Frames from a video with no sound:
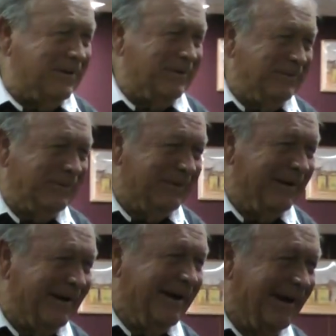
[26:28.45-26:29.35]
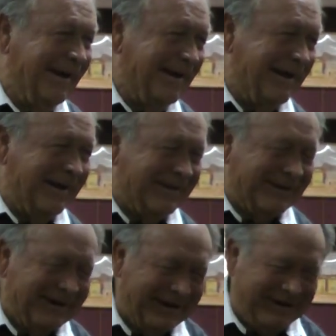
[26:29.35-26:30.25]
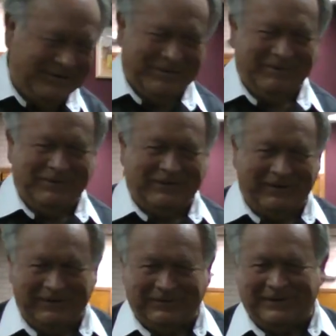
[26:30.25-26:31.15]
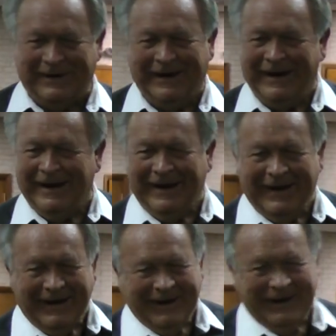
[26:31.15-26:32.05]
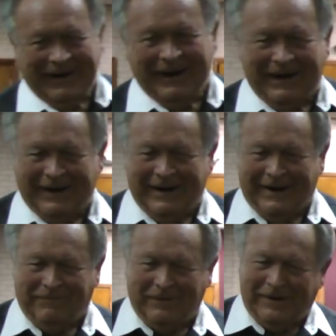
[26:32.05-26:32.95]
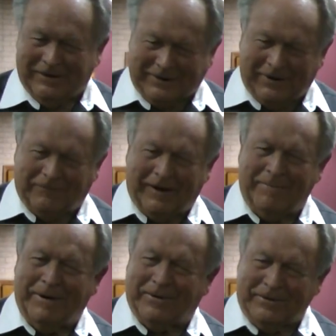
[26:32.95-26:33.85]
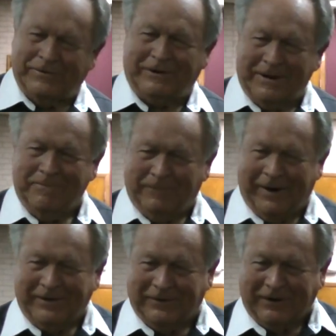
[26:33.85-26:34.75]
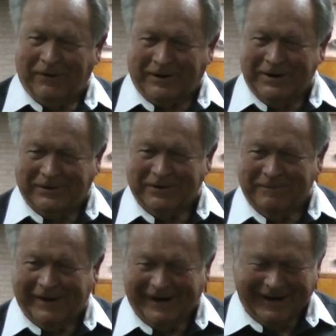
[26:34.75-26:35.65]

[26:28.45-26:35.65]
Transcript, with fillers: to the needs of the church, if you're not careful, I may go to sleep while you're talking to me.